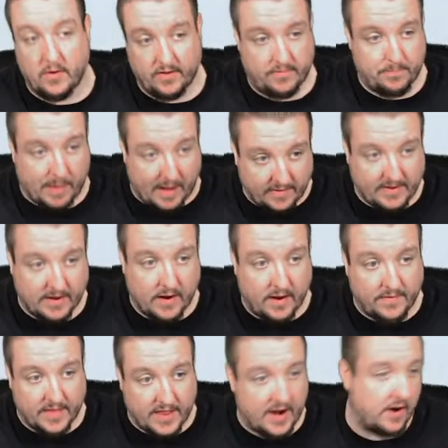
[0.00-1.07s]
is bouncing
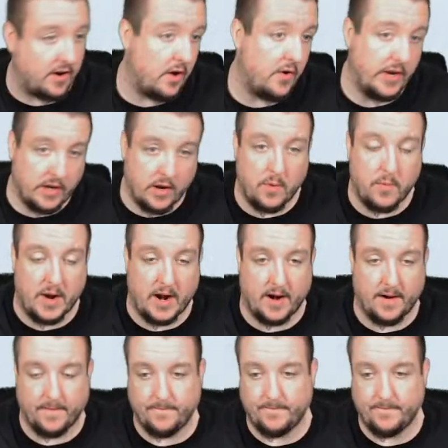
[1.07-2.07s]
off of there and going nowhere.